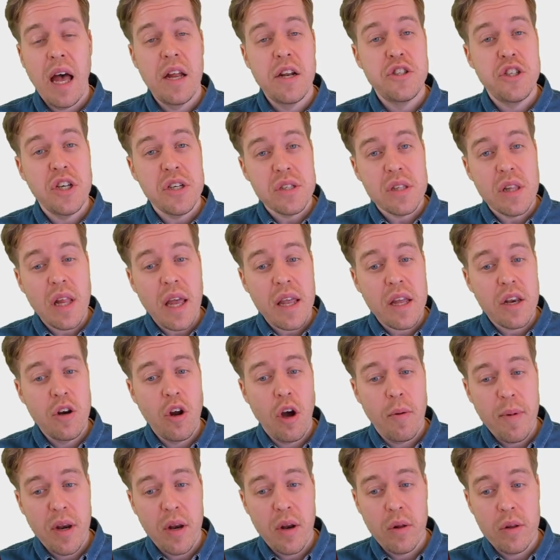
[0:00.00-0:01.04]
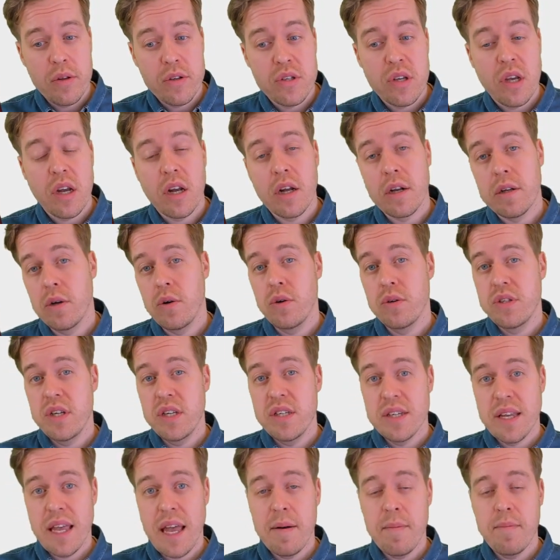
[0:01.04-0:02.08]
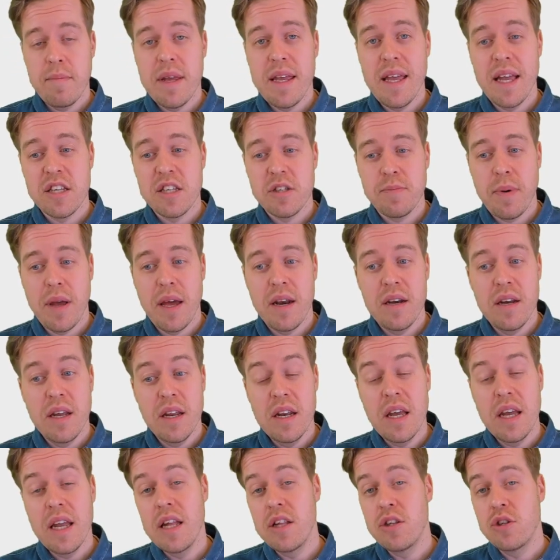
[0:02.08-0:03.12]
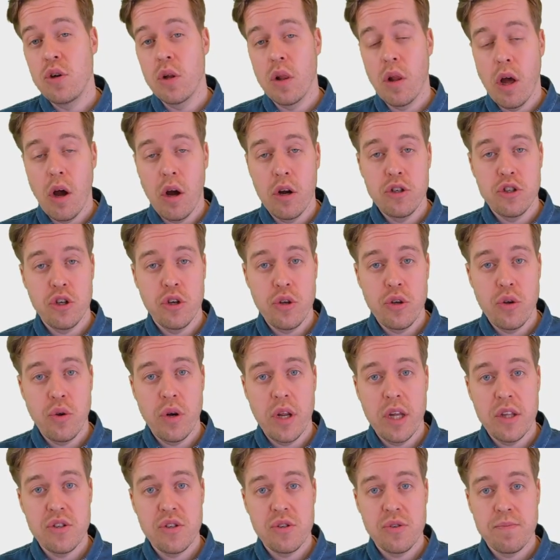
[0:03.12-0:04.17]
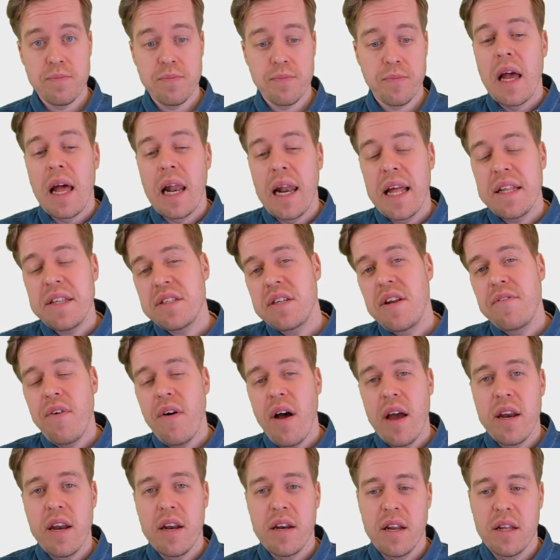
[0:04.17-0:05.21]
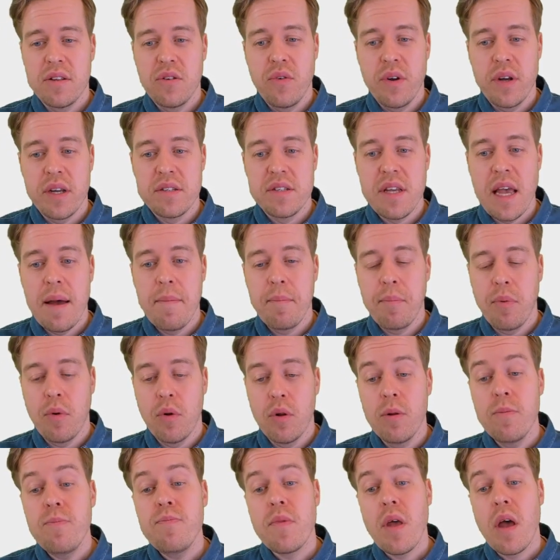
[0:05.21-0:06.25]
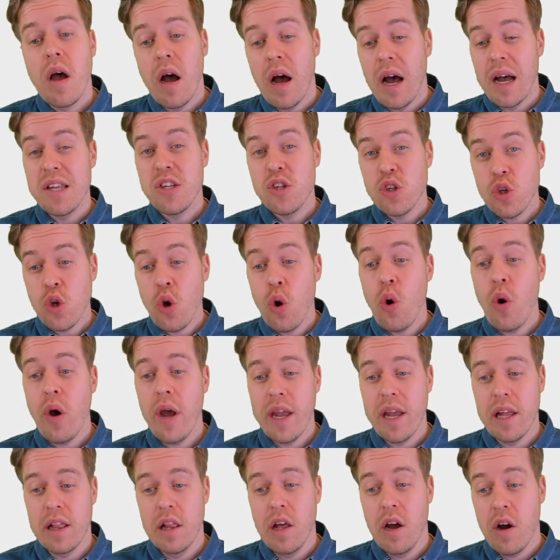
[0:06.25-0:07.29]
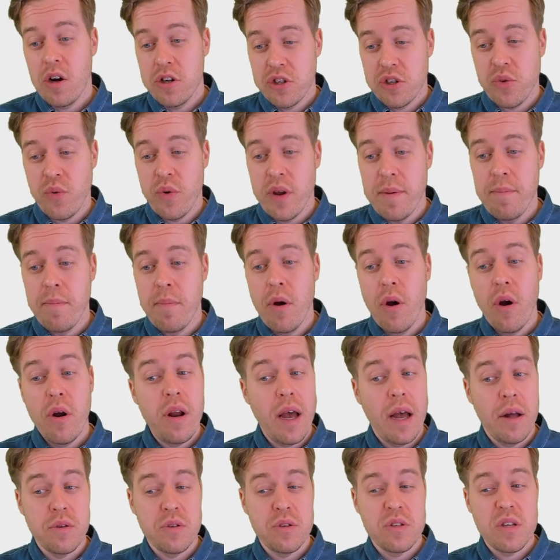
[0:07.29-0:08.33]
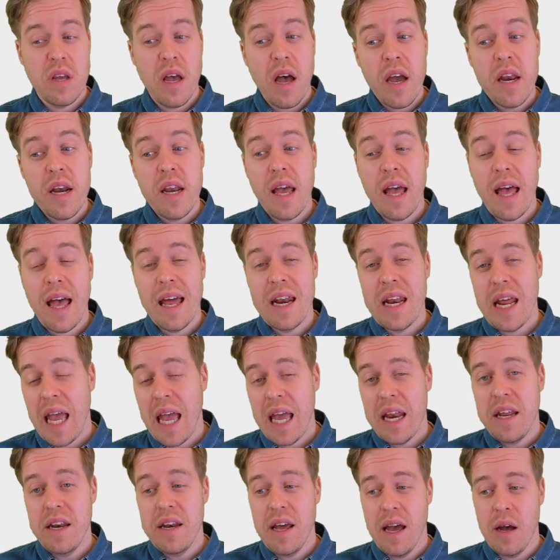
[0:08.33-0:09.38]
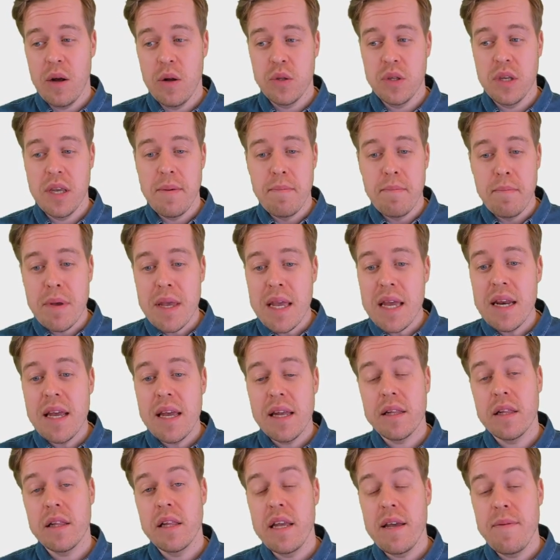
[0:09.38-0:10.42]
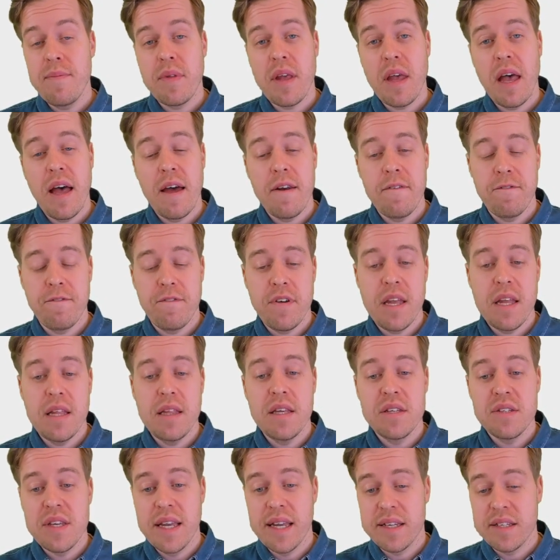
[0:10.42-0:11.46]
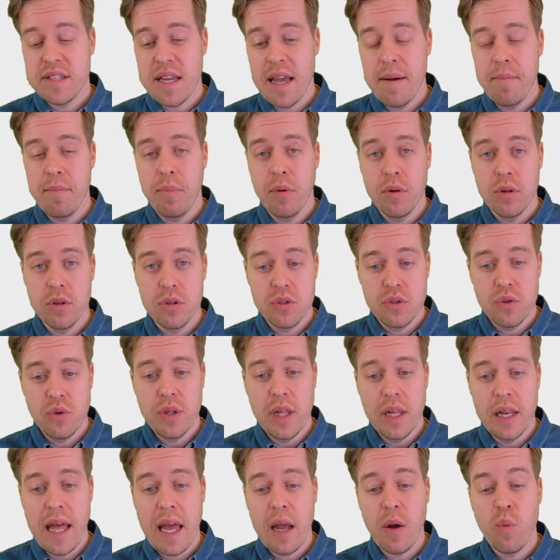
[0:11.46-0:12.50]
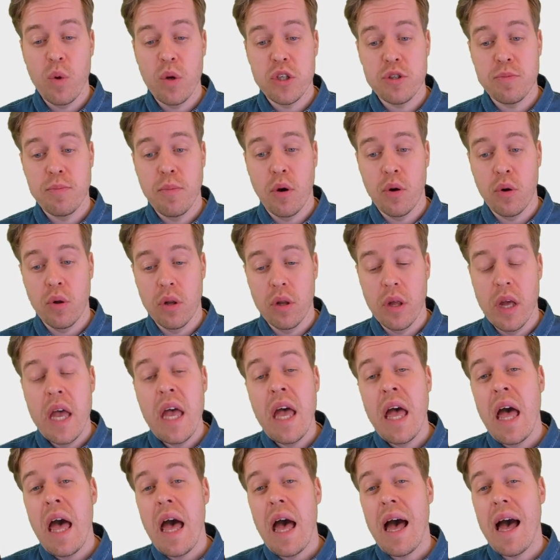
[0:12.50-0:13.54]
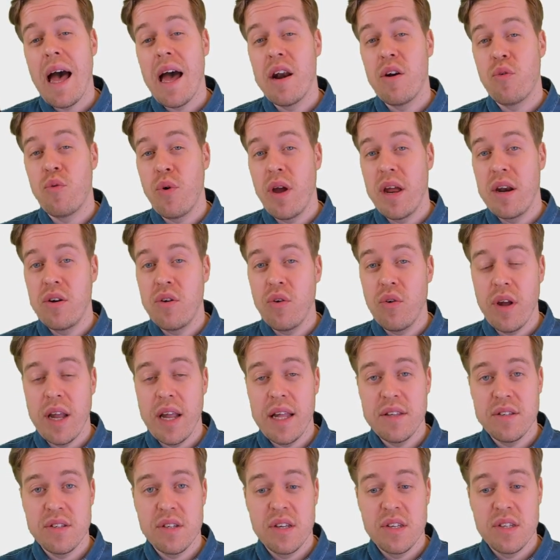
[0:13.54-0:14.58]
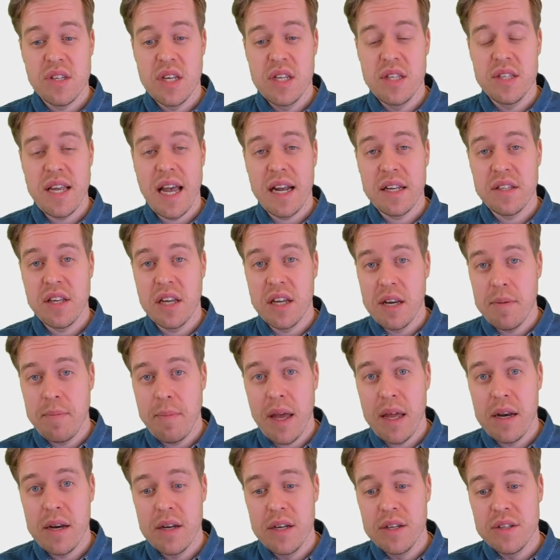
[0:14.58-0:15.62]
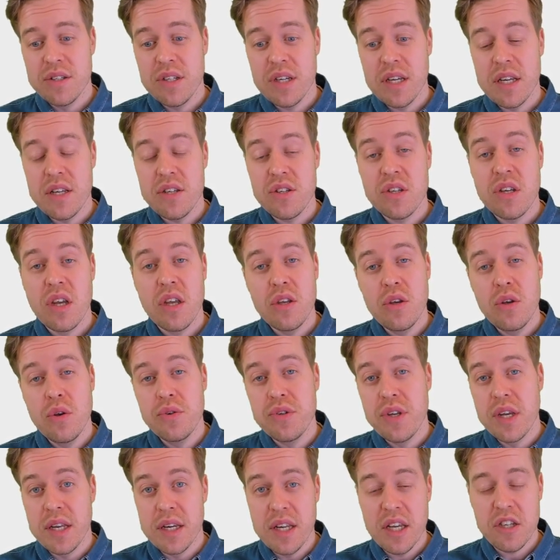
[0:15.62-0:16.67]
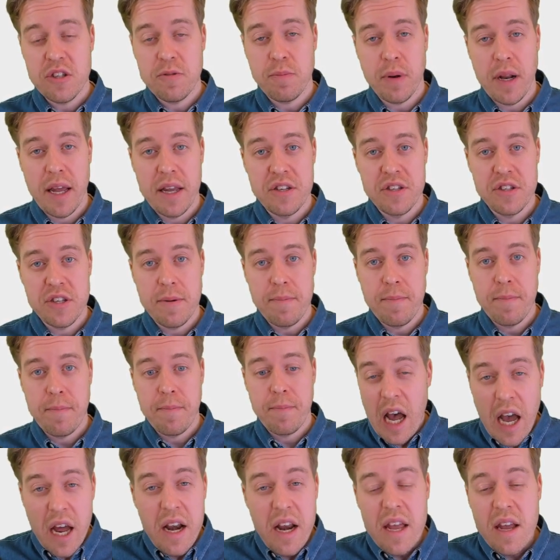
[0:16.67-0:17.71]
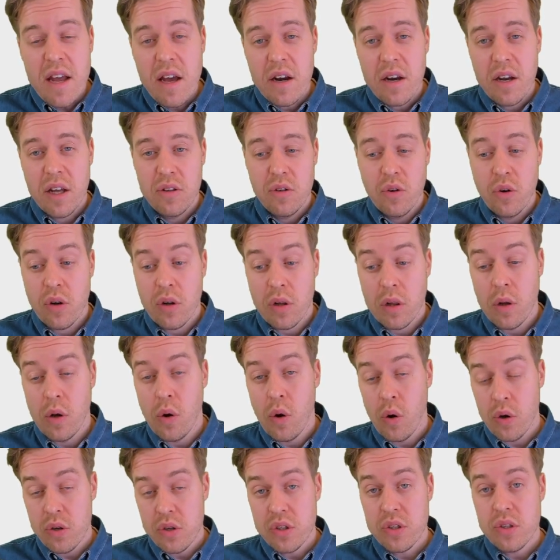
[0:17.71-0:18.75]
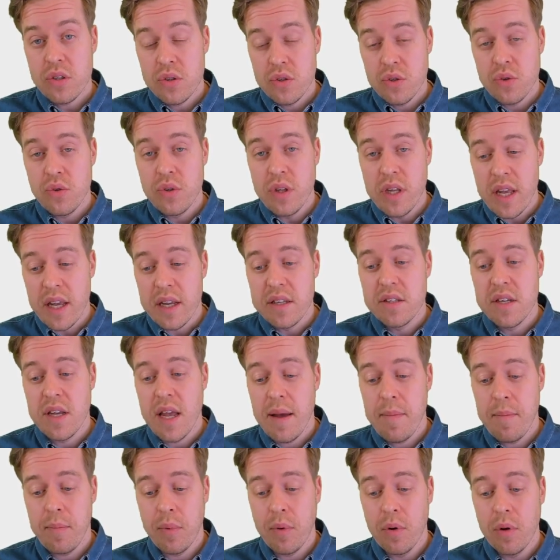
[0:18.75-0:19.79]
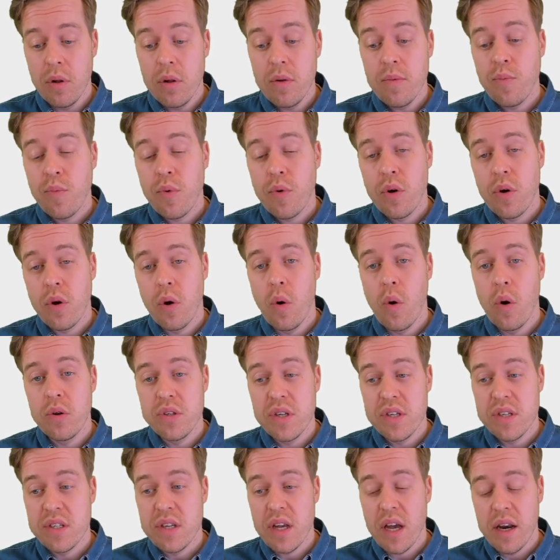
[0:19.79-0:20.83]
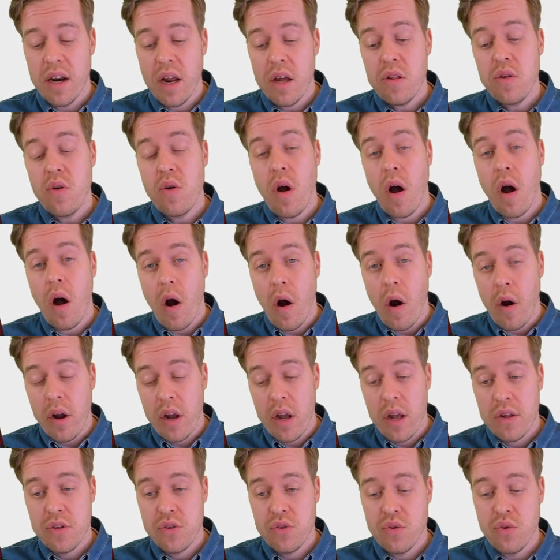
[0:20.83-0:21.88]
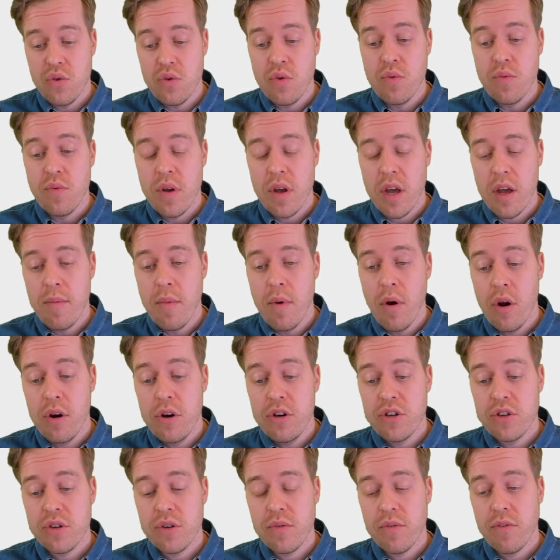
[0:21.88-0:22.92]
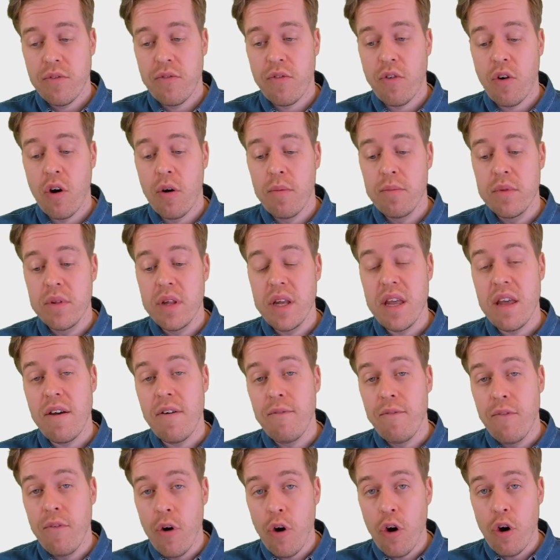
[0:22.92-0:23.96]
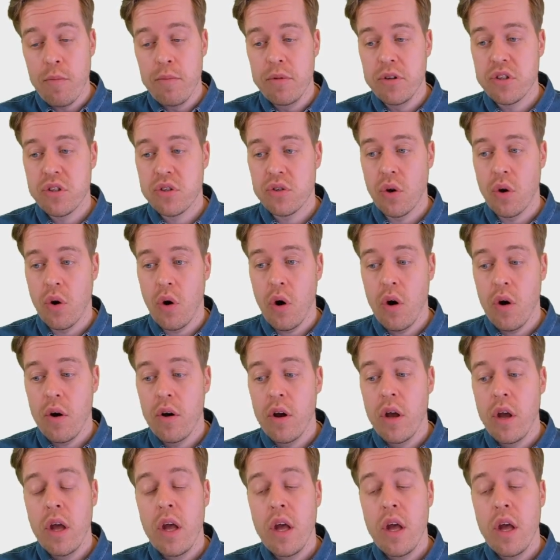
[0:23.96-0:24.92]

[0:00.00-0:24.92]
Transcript: And just like nominals, clauses can be expanded into larger units. Let's define another example. I saw a large green bird outside and headed out immediately and feed this example to the language model and render its syntactic dependencies using displace. Adding another clause to the example causes another arc to emerge from the verb saw